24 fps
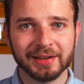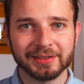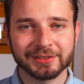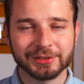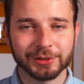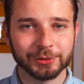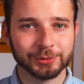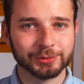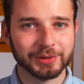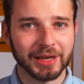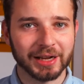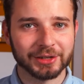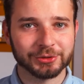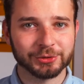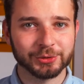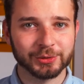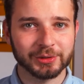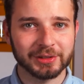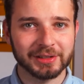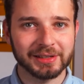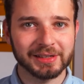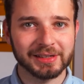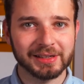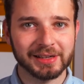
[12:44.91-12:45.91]
So
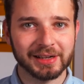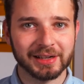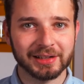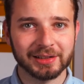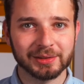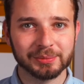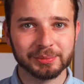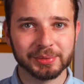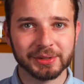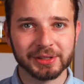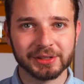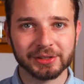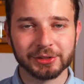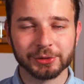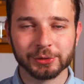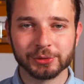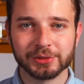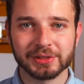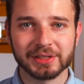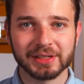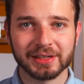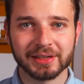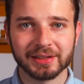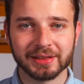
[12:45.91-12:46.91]
naturally, I'll be
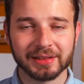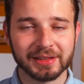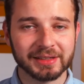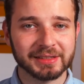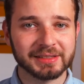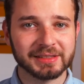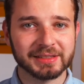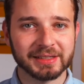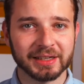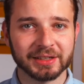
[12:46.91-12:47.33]
using this